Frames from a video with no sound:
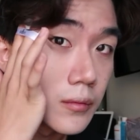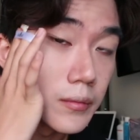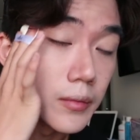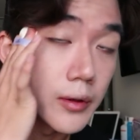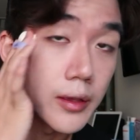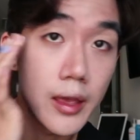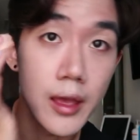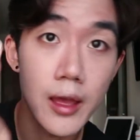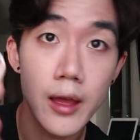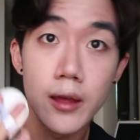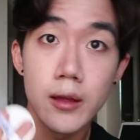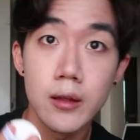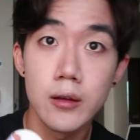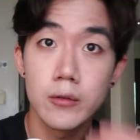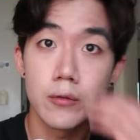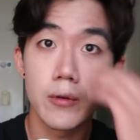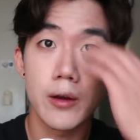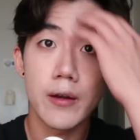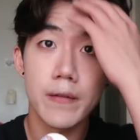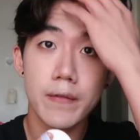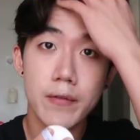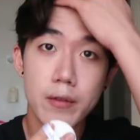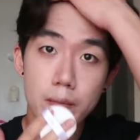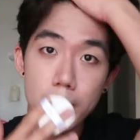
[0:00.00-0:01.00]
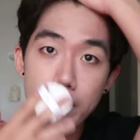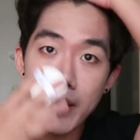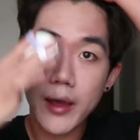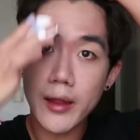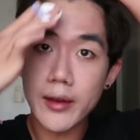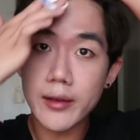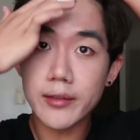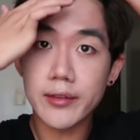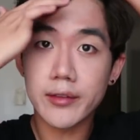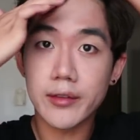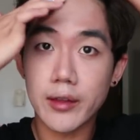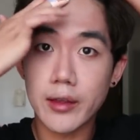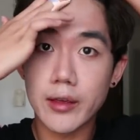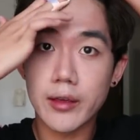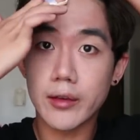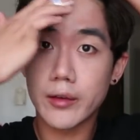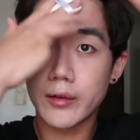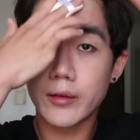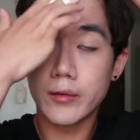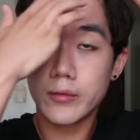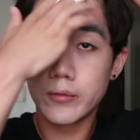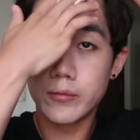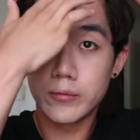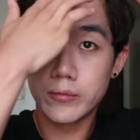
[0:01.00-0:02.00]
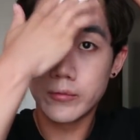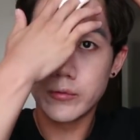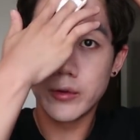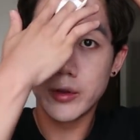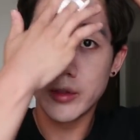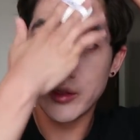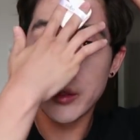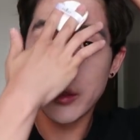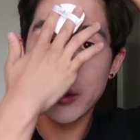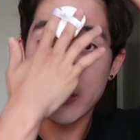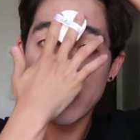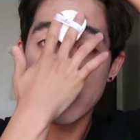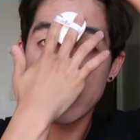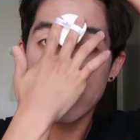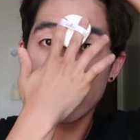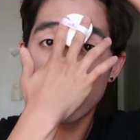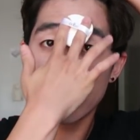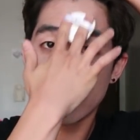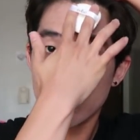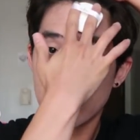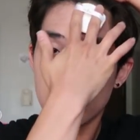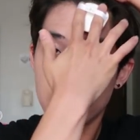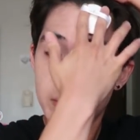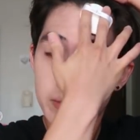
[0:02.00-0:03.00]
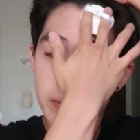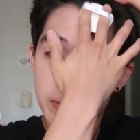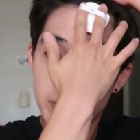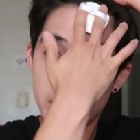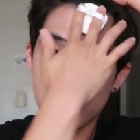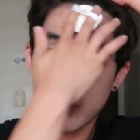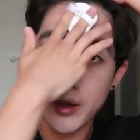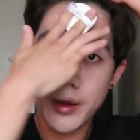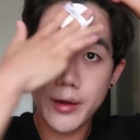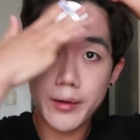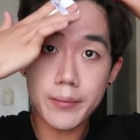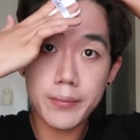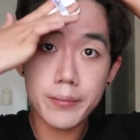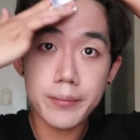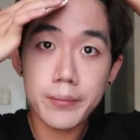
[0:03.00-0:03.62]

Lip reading: But yeah, right off the bat, it's like really bright.